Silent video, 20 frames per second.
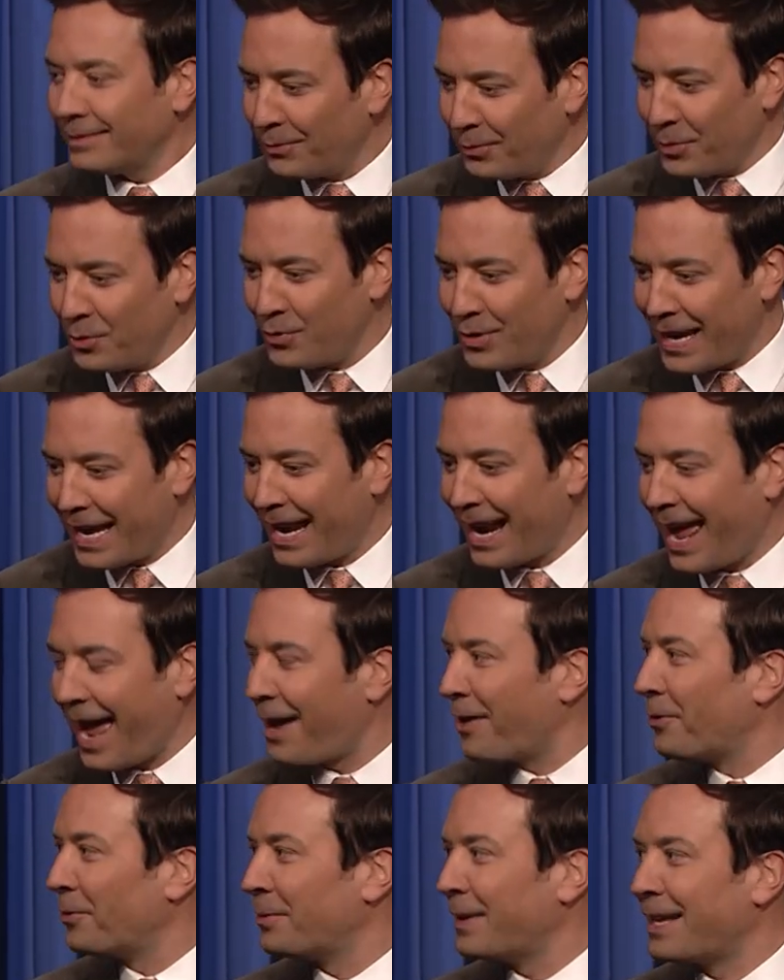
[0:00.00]
When you get
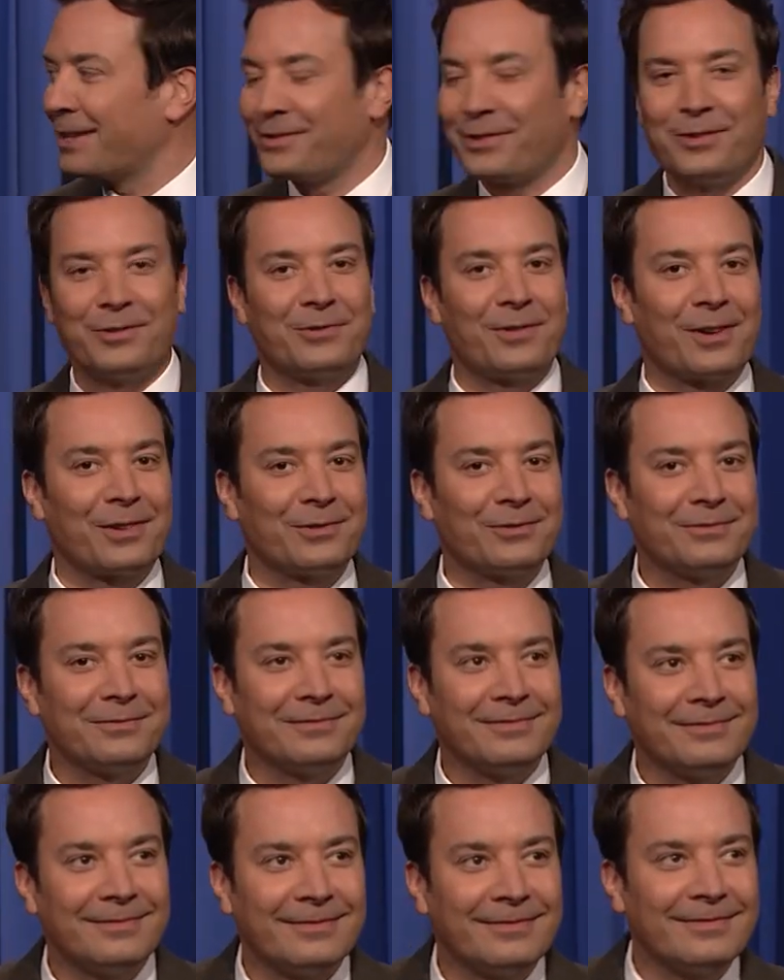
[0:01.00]
at home, that's
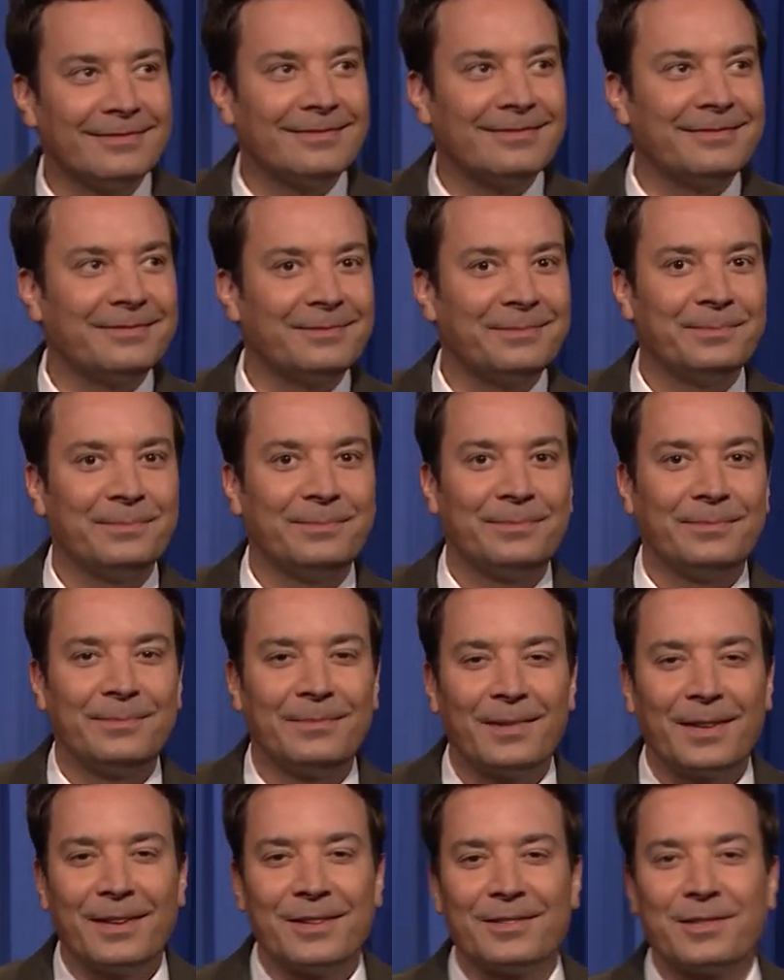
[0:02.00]
the. A lot.
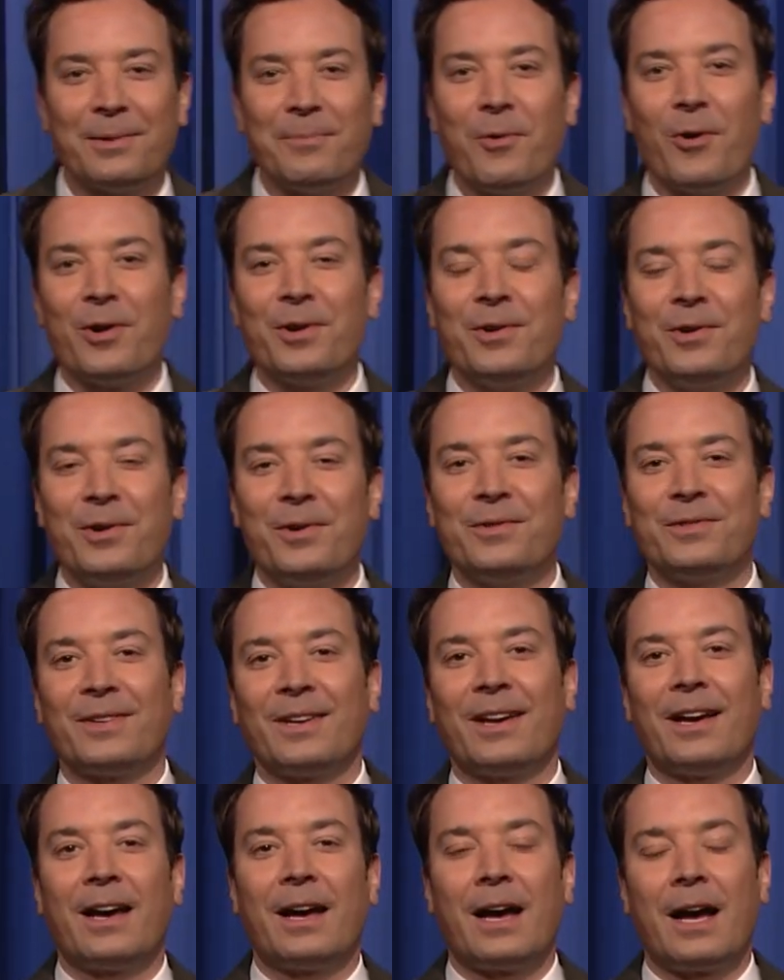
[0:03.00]
Some more news.
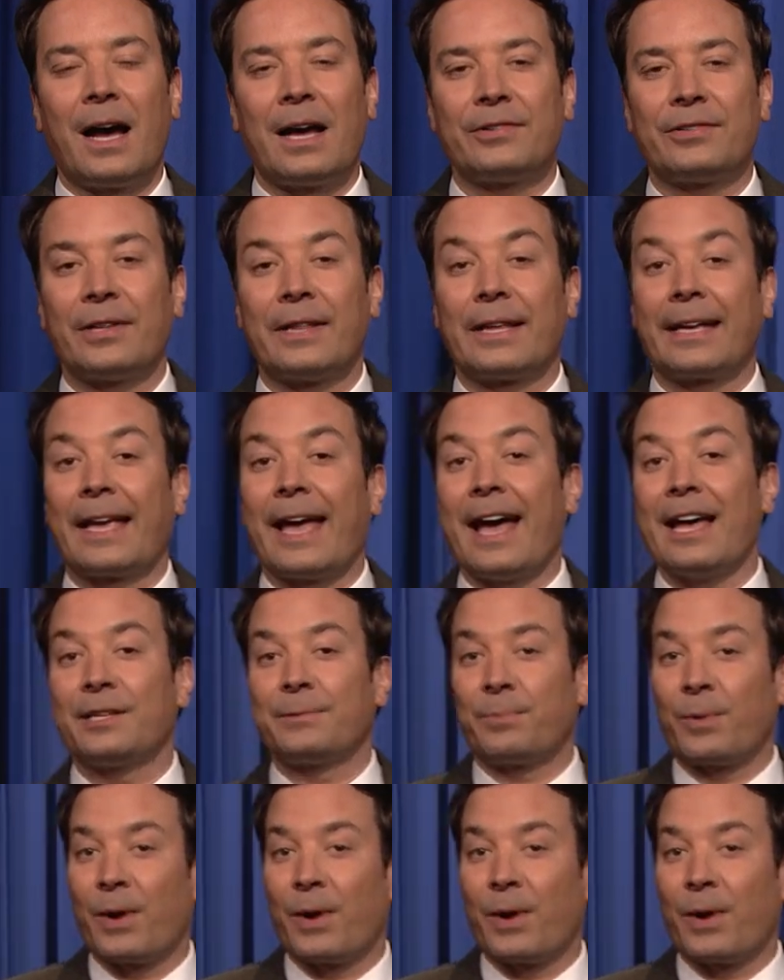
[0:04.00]
Uh, I saw the gas